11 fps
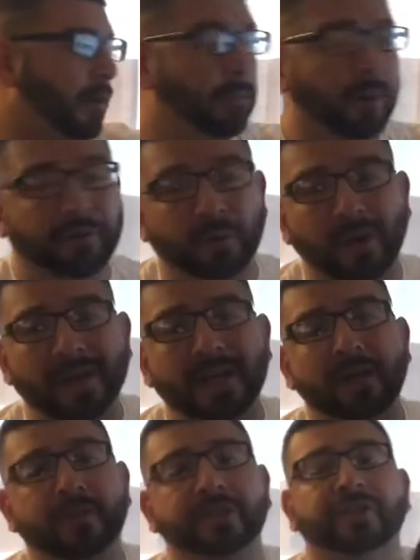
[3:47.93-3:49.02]
But for right
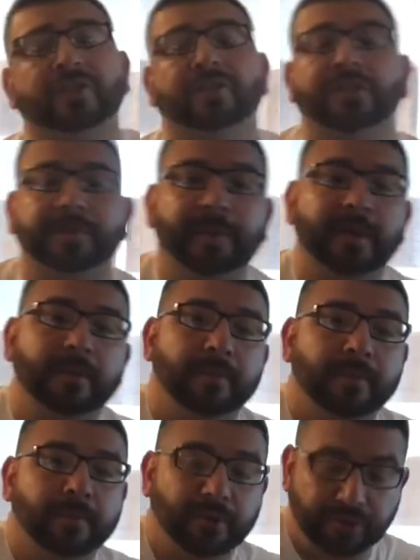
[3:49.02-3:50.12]
now, my shirts are just being
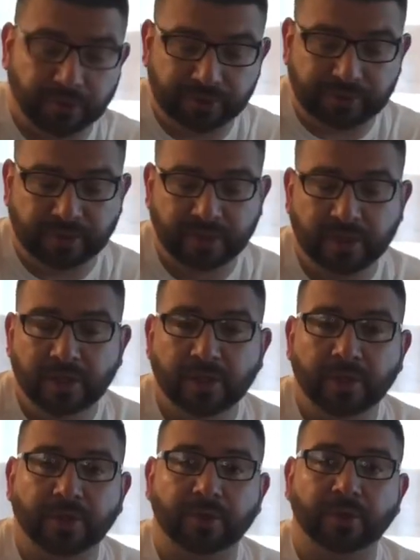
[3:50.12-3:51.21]
produced
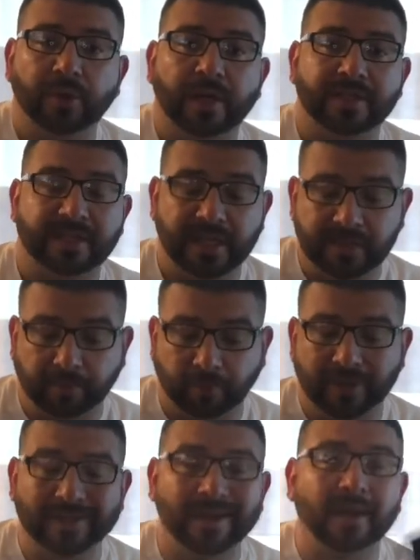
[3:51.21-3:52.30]
through
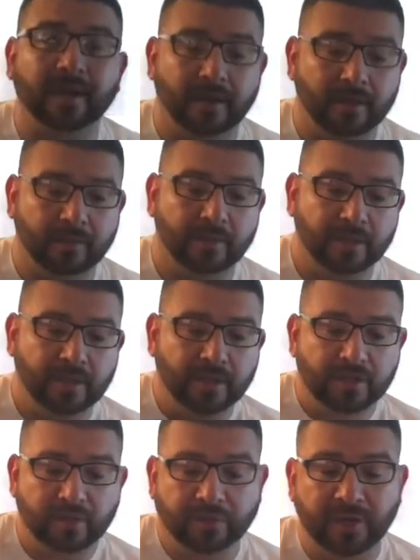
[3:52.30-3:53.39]
teespring.com.
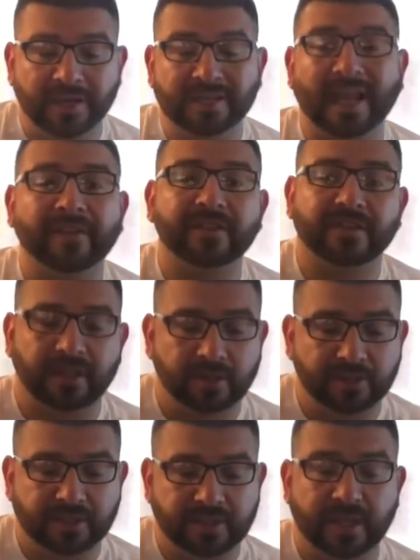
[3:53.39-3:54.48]
So if you guys haven't seen
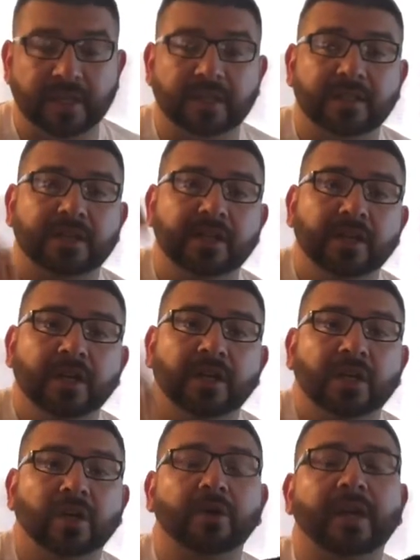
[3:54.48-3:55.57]
those designs,
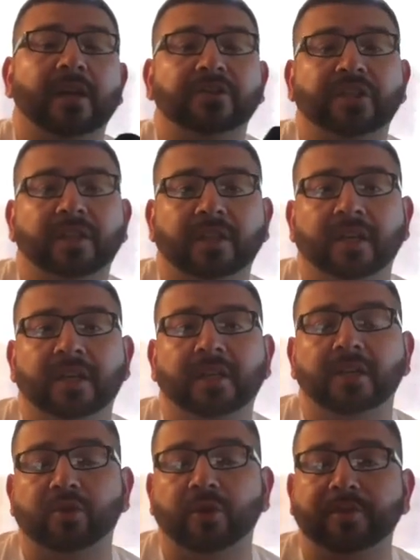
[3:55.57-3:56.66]
go down, check the link in the
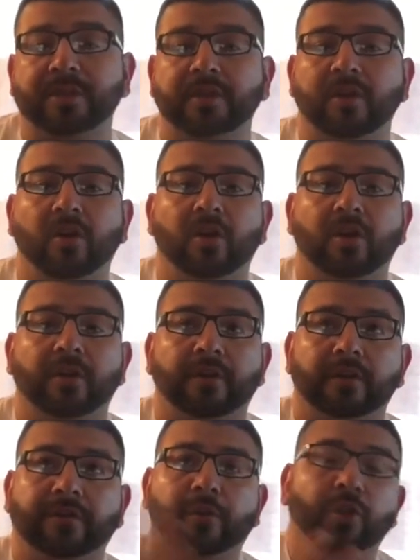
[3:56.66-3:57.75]
description.
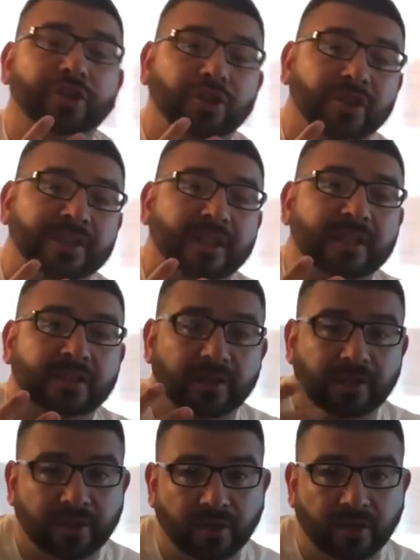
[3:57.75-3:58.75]
There's 4 shirt designs on there.